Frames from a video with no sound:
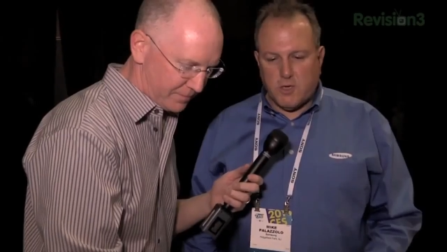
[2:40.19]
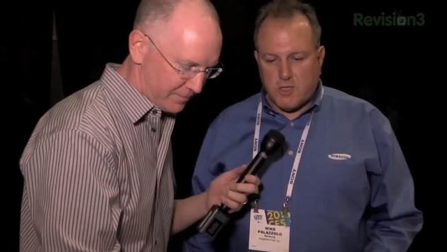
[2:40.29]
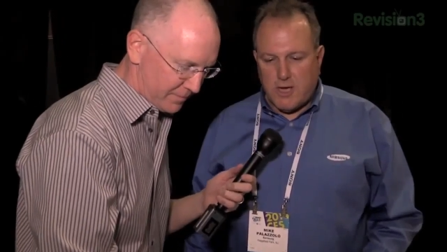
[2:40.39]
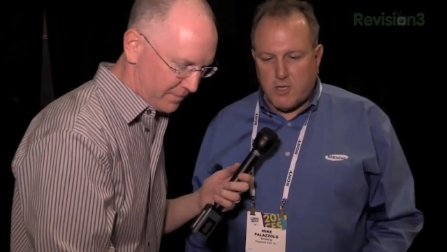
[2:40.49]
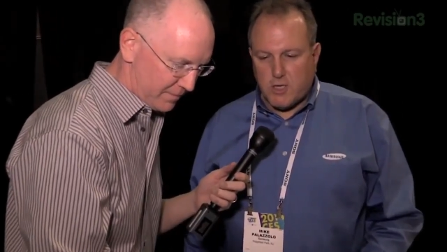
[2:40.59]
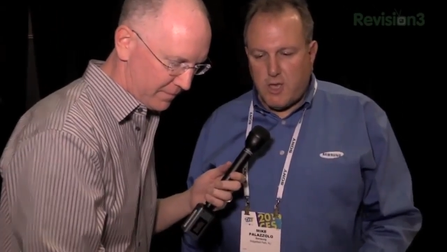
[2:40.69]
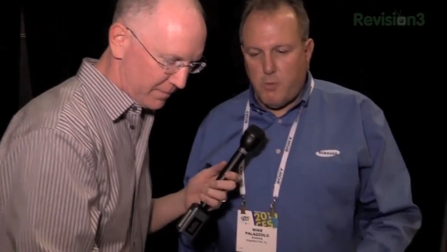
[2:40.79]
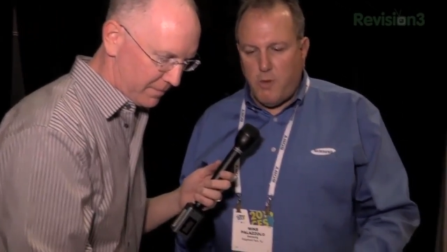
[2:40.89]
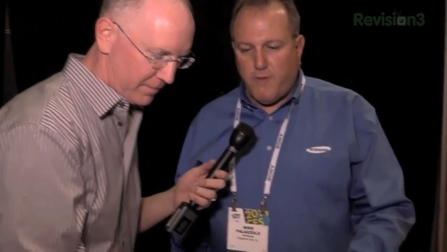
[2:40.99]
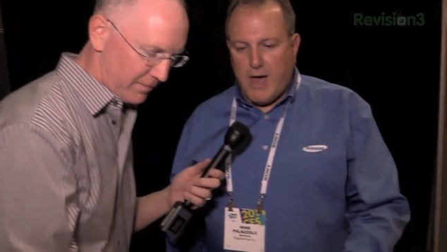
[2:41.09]
Speaker 1: essentially
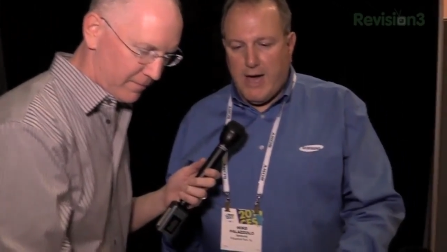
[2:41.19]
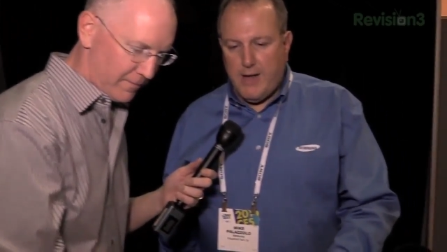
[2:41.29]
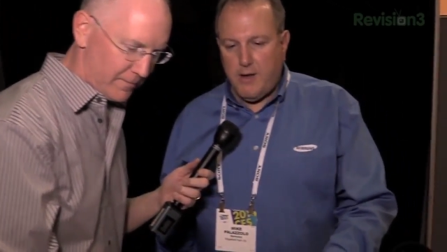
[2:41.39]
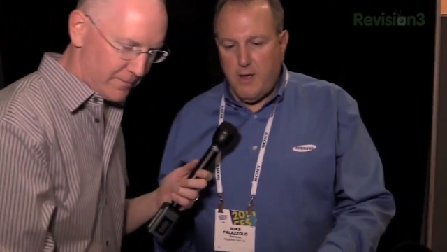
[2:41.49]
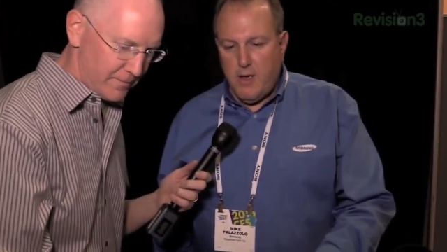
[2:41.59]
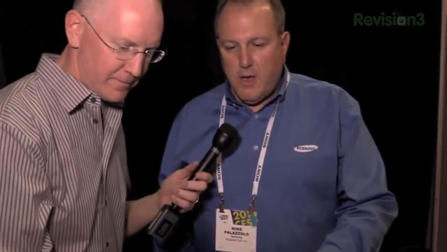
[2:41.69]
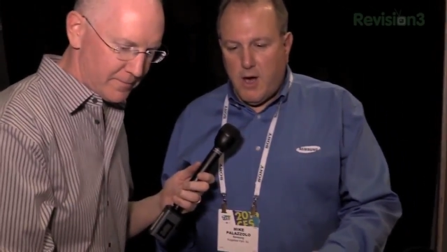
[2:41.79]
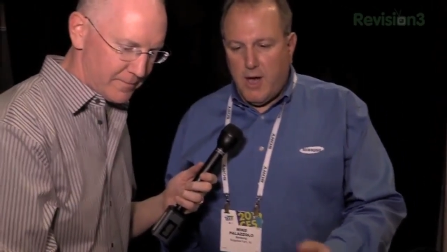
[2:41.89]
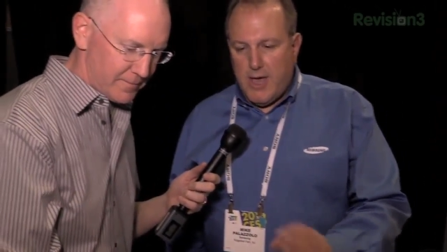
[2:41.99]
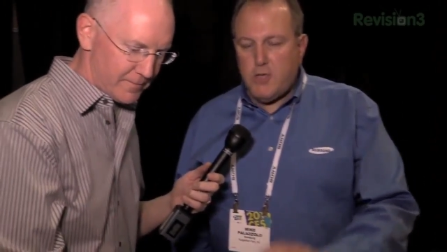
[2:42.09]
we've got
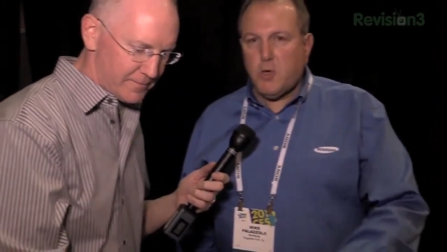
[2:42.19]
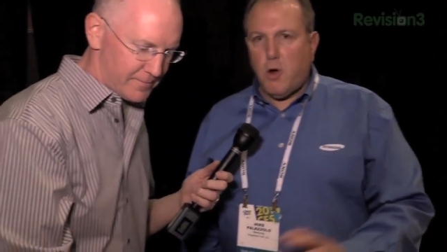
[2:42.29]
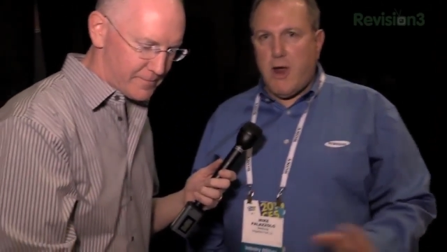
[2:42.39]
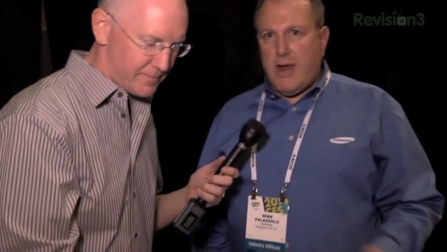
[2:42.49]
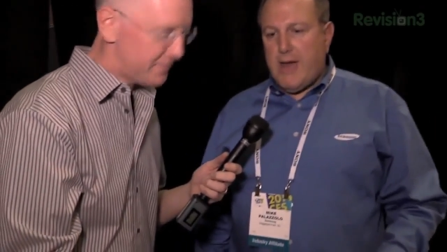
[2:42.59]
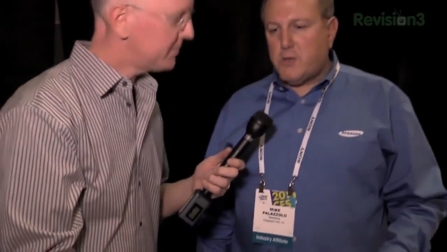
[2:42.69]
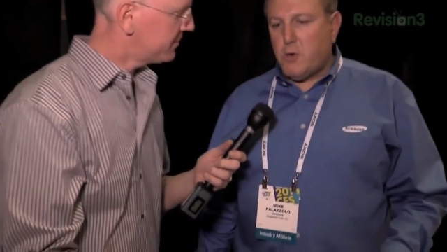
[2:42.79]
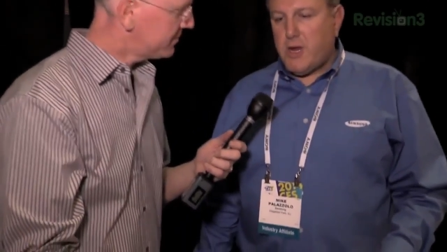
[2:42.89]
indoor and outdoor